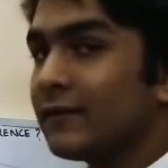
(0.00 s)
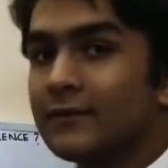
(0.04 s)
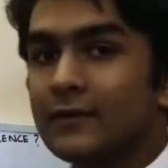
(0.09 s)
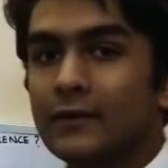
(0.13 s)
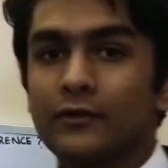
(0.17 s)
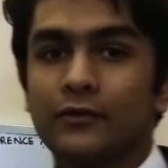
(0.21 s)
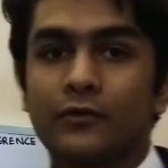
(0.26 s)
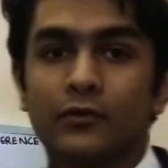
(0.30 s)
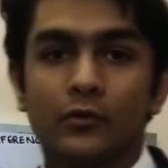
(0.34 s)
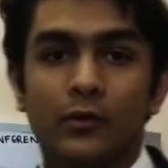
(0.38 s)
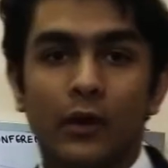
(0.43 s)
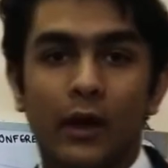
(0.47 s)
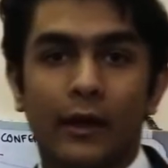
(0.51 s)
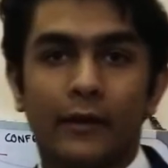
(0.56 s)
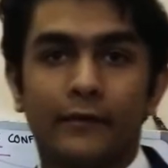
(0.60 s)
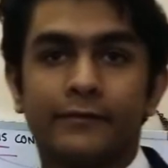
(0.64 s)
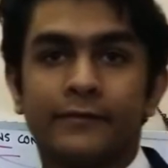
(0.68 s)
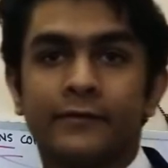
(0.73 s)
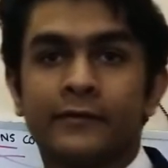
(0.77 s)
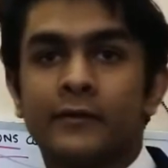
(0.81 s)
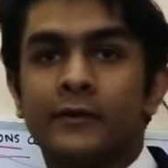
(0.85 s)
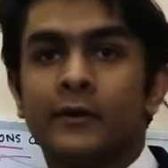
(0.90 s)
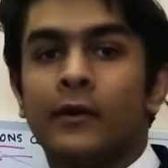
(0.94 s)
instance, you
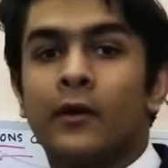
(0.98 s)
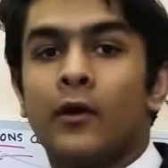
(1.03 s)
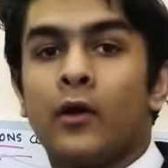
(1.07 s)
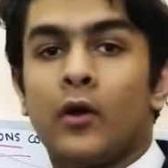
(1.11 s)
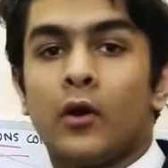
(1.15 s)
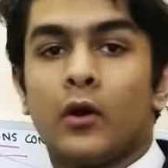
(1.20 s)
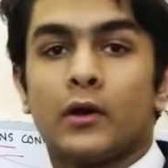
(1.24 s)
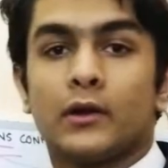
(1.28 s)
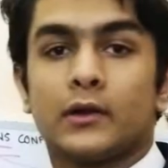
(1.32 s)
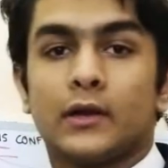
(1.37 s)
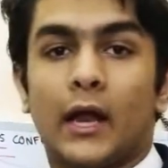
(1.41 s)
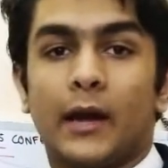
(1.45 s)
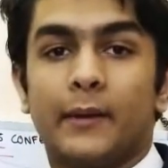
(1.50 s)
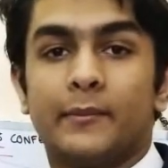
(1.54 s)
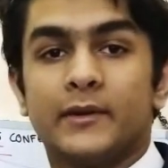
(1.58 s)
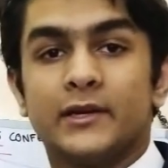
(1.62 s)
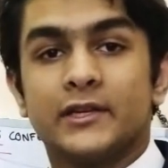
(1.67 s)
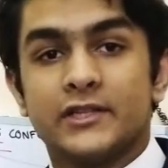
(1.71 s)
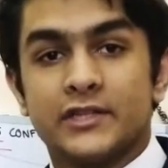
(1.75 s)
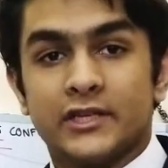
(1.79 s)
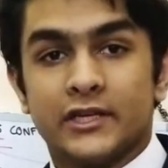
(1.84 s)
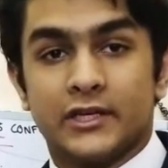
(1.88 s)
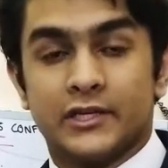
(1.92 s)
have
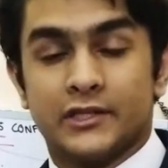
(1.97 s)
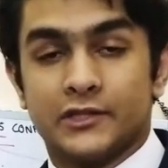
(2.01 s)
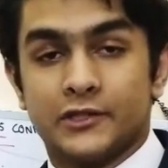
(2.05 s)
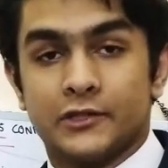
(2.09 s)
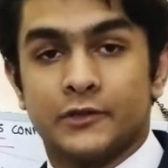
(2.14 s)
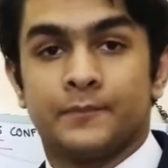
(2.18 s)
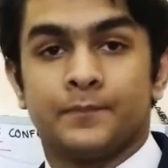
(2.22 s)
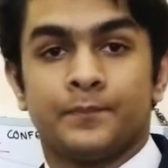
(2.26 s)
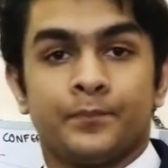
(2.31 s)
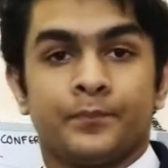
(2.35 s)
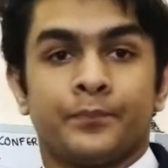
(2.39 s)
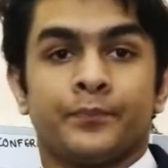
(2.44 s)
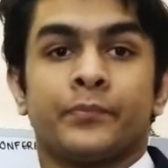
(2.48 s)
climate change.